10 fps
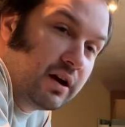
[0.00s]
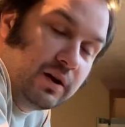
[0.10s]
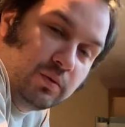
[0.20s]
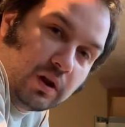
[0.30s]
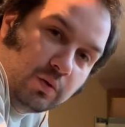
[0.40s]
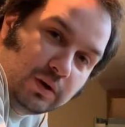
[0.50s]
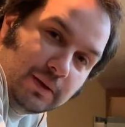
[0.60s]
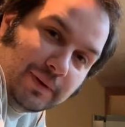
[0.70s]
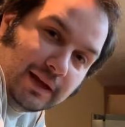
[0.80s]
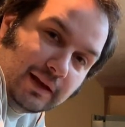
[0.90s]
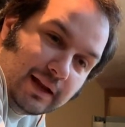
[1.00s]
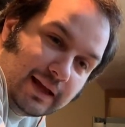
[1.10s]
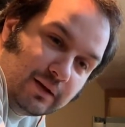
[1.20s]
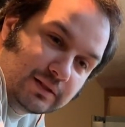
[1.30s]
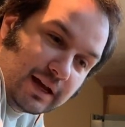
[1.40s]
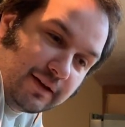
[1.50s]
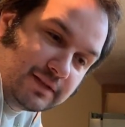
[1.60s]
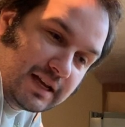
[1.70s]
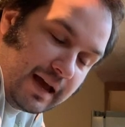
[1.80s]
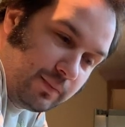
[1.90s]
I will only be allowed to
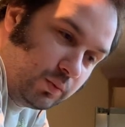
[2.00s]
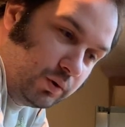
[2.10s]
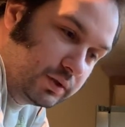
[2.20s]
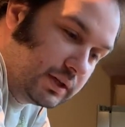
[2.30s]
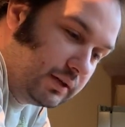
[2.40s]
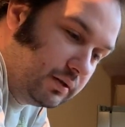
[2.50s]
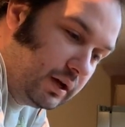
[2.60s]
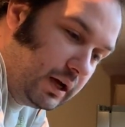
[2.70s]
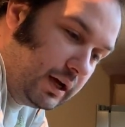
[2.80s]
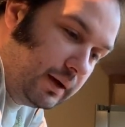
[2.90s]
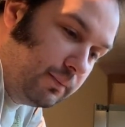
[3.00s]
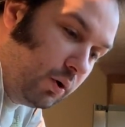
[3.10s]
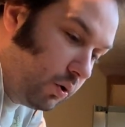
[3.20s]
have tap water um,